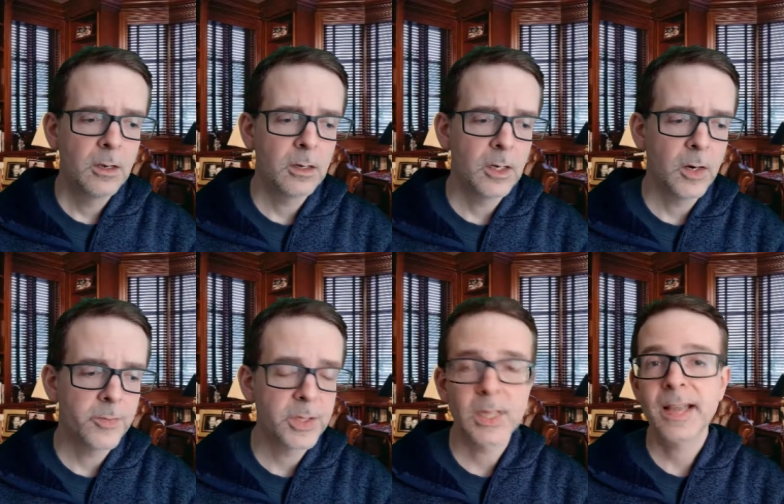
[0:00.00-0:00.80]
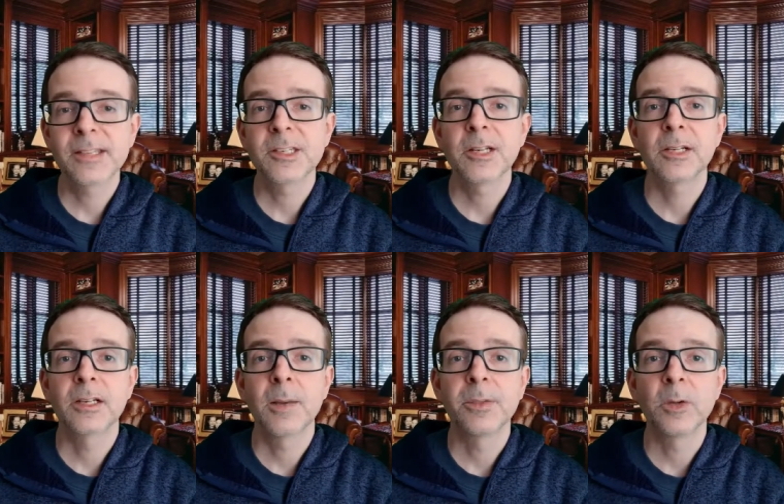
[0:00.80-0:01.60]
Uh, over the last
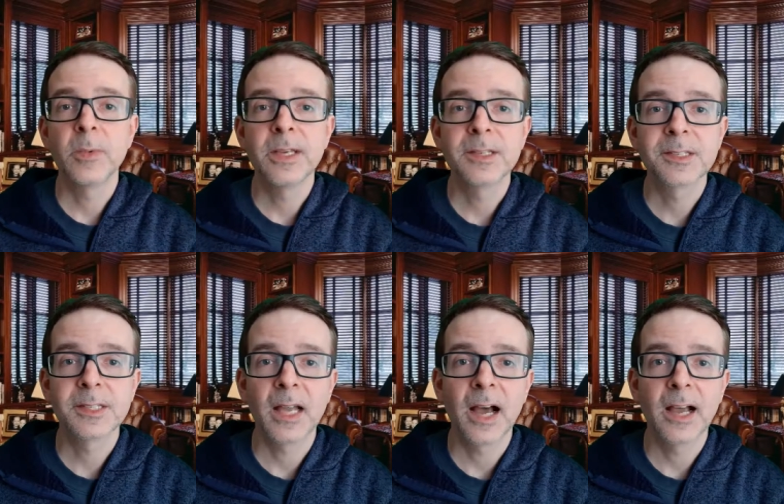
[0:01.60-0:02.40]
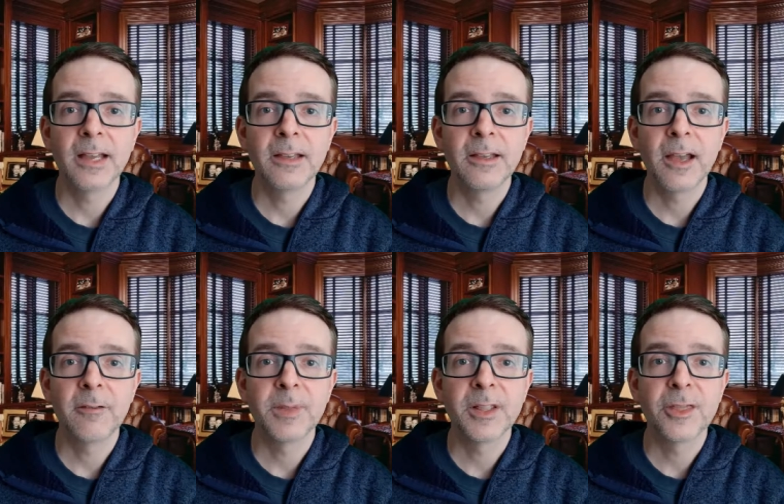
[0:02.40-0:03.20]
couple of weeks, I have
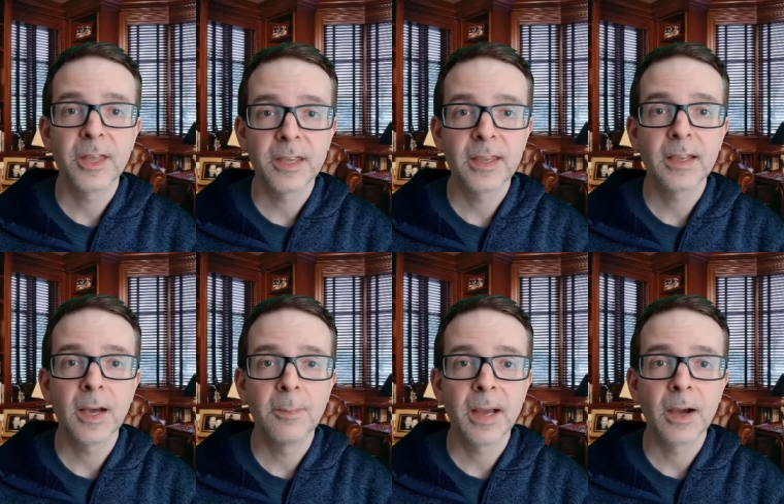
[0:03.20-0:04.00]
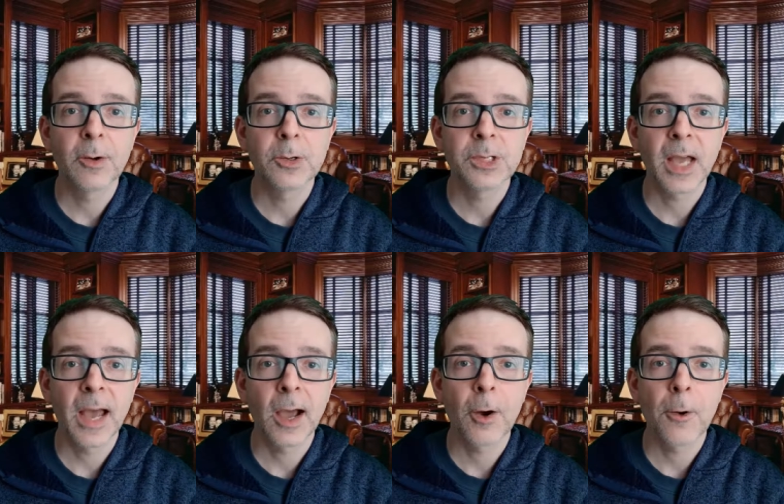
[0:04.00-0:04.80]
been thinking about
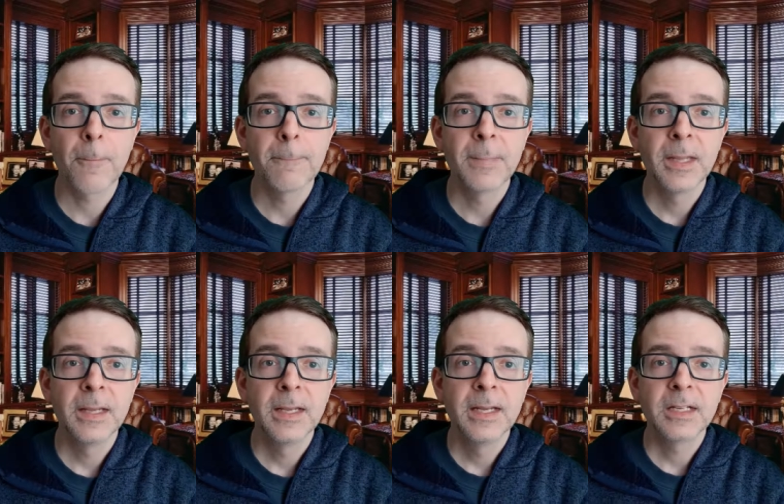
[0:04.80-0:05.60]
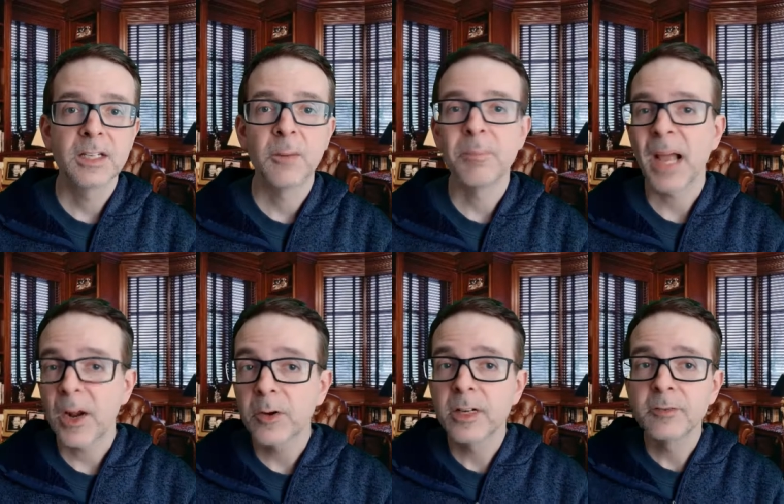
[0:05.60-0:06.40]
how
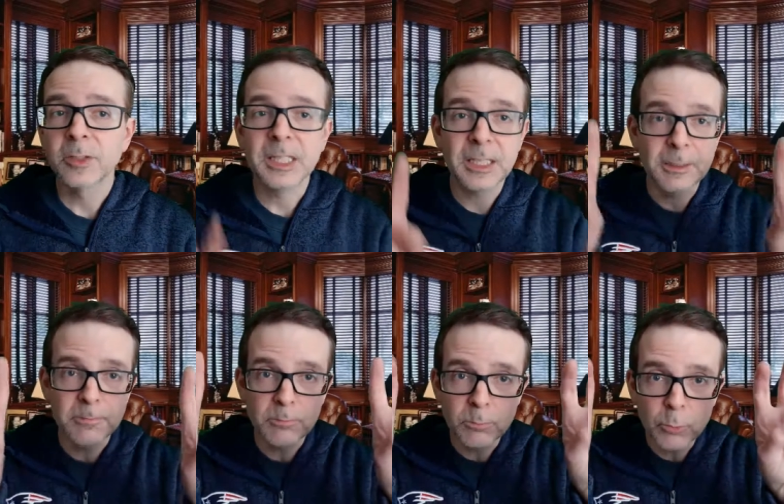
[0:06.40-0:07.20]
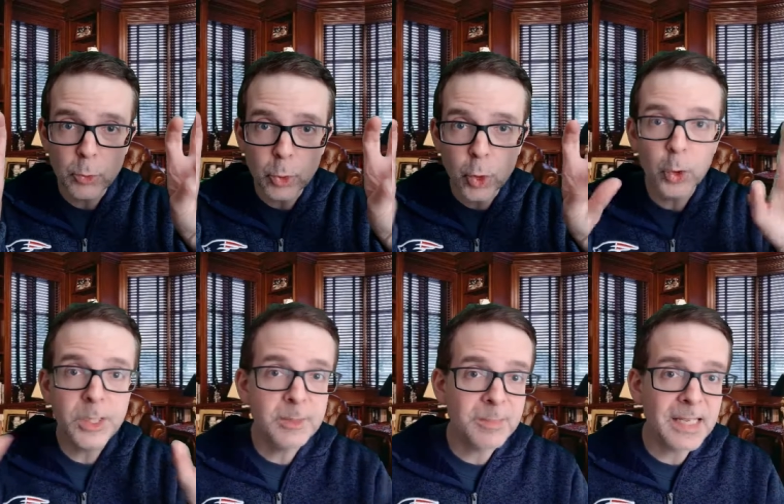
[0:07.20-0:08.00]
comparatively
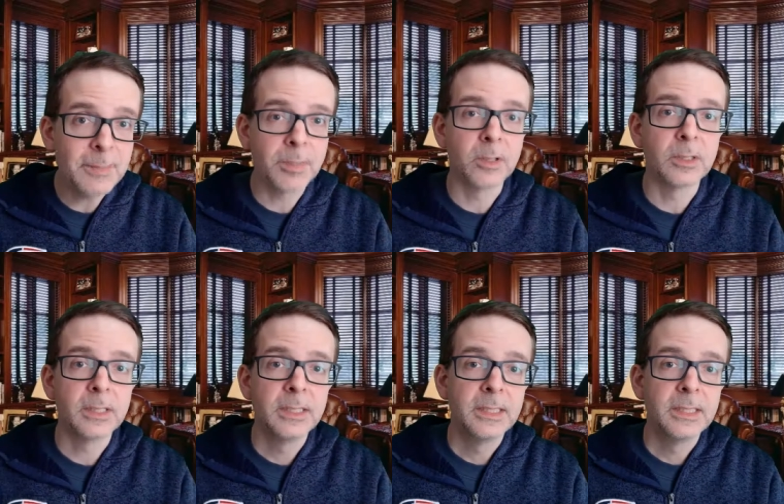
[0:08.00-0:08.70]
good people